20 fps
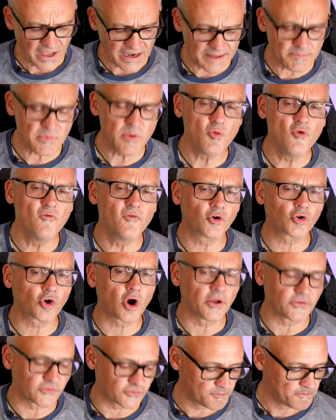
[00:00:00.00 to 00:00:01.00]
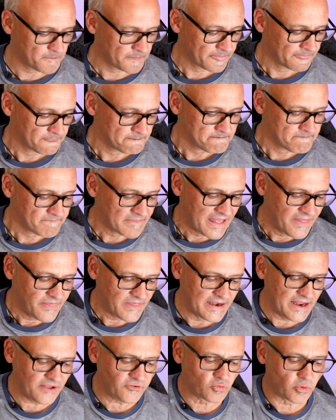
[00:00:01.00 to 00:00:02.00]
Let me move across.
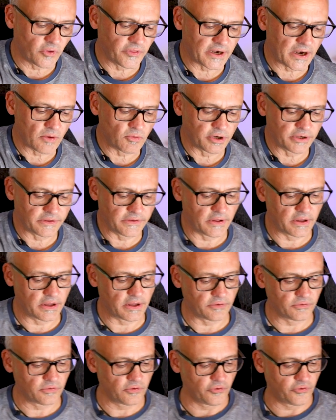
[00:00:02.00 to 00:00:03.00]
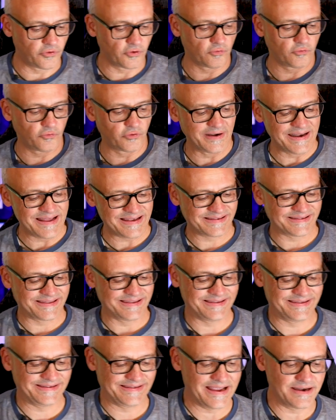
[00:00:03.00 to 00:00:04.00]
The next one that I wanted, the
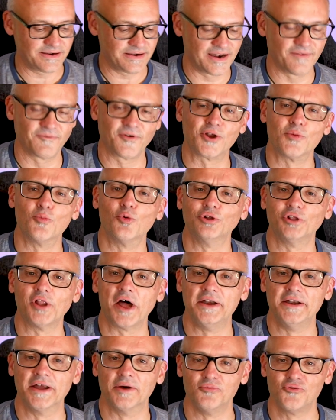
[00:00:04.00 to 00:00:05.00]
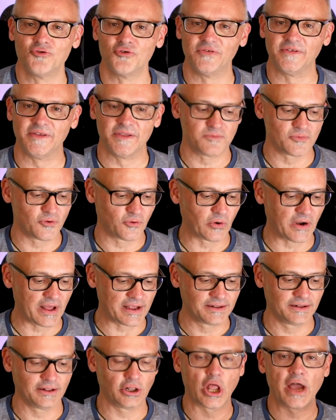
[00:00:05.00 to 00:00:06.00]
next set, and I've got them all lined up. You should see them, they're
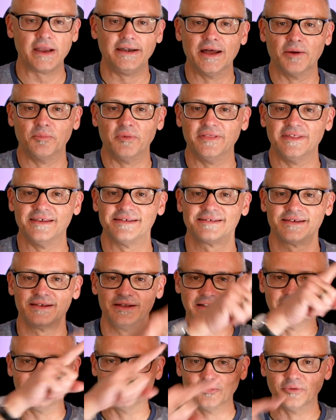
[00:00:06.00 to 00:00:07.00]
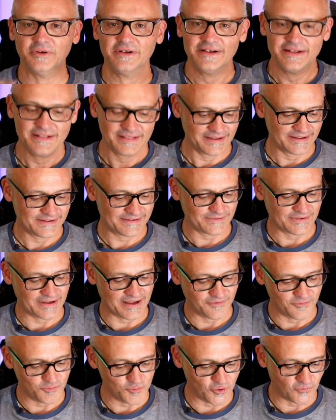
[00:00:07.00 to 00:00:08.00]
like lined up in this
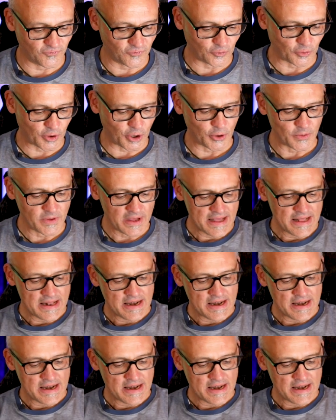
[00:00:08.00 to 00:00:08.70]
beautiful row.